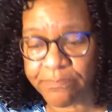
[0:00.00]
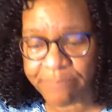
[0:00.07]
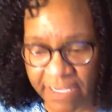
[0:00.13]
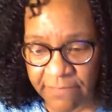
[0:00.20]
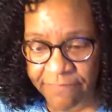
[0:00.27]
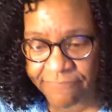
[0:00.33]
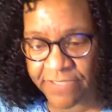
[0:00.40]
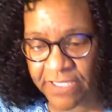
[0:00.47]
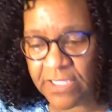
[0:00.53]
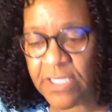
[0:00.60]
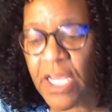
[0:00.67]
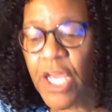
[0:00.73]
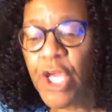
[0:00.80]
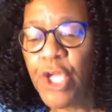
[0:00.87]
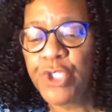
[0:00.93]
benefit
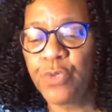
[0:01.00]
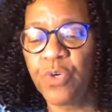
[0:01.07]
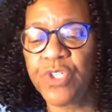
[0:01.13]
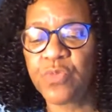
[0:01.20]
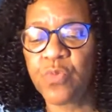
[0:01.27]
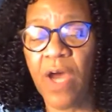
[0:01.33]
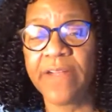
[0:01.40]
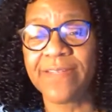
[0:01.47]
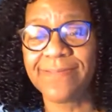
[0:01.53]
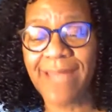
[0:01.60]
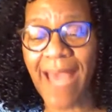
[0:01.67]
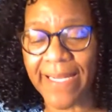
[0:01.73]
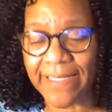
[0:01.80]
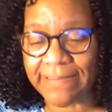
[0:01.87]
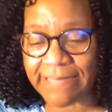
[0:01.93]
to which one is
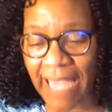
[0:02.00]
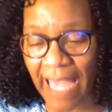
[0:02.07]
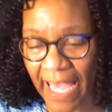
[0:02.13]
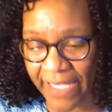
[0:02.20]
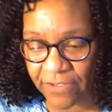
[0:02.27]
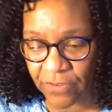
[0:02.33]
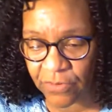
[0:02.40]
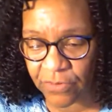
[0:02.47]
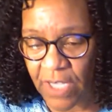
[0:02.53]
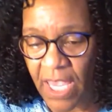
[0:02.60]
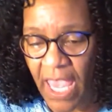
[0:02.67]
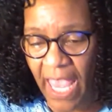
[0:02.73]
not entitled.